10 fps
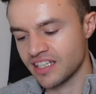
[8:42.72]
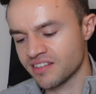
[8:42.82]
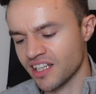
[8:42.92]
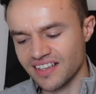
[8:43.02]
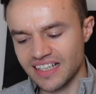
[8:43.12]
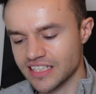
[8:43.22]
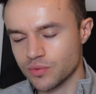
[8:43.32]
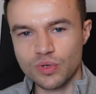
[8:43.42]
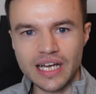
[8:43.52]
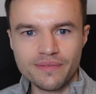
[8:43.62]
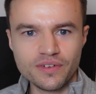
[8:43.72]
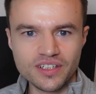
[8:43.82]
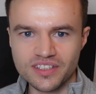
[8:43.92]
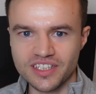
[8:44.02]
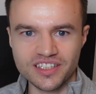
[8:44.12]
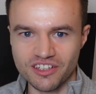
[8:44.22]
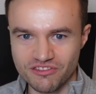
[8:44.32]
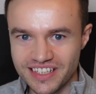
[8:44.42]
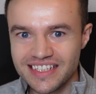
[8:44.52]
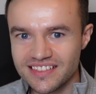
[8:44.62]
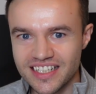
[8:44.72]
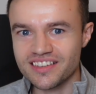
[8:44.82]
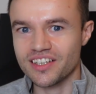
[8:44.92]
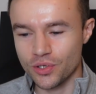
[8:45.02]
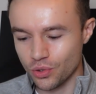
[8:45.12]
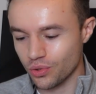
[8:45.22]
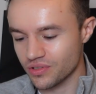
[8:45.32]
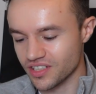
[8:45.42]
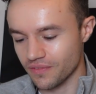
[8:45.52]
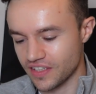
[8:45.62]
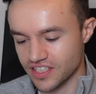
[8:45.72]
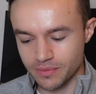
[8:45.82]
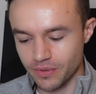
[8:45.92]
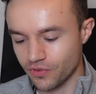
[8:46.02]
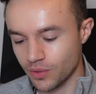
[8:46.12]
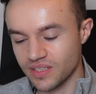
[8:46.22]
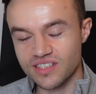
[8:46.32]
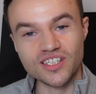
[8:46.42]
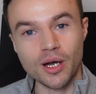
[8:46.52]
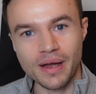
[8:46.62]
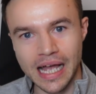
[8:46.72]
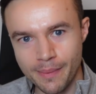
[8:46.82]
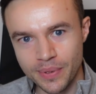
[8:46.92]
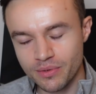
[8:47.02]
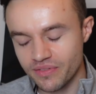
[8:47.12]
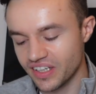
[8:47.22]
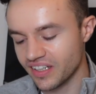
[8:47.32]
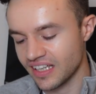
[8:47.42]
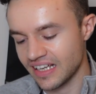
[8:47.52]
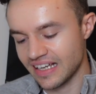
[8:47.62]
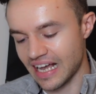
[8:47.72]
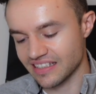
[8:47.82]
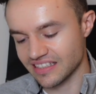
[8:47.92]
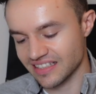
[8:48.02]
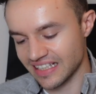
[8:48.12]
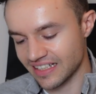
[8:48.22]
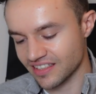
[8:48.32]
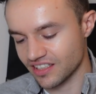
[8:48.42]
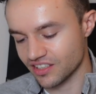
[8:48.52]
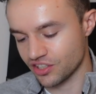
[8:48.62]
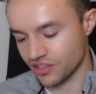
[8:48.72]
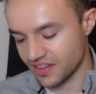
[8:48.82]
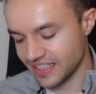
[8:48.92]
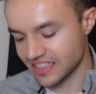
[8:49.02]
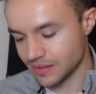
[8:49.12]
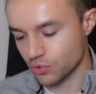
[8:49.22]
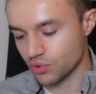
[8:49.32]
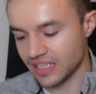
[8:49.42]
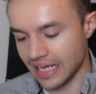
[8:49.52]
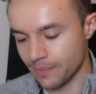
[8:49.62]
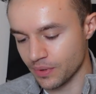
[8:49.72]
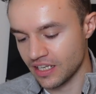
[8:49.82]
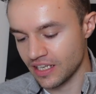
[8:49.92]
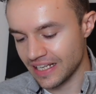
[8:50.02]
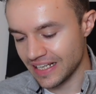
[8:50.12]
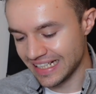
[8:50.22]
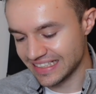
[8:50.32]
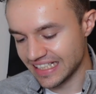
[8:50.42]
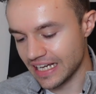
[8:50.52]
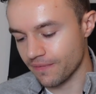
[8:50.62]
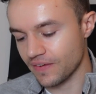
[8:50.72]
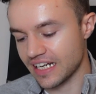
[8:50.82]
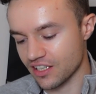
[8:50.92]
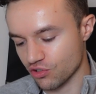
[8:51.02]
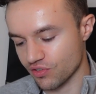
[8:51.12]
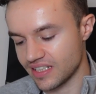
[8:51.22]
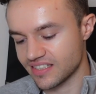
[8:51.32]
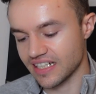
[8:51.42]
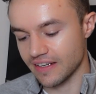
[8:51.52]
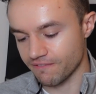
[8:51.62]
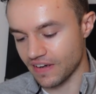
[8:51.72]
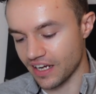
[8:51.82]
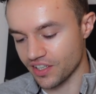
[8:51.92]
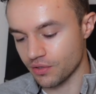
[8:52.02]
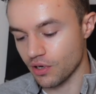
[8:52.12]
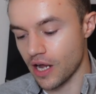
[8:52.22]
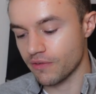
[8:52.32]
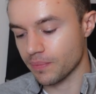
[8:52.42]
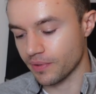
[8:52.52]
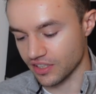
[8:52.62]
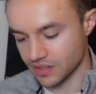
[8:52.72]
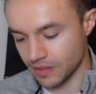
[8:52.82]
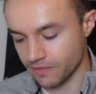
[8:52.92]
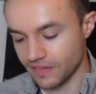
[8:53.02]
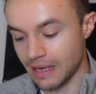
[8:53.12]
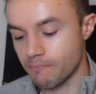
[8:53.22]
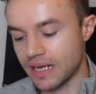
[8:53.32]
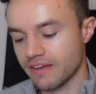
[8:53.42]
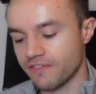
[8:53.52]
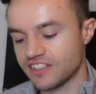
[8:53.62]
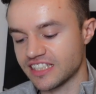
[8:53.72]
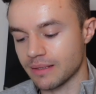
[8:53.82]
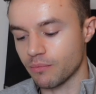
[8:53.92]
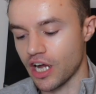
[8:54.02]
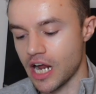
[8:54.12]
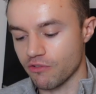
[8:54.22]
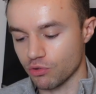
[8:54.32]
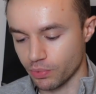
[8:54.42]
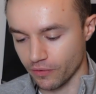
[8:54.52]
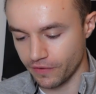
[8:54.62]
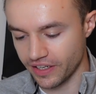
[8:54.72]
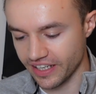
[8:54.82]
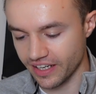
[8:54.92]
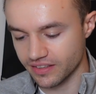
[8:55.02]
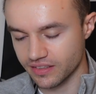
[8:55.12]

Nonetheless, whatever the reasoning, the cause of this good performance, I'm happy with it, as it's led to this small cap ETF increasing in value over the past month and benefiting my overall portfolio.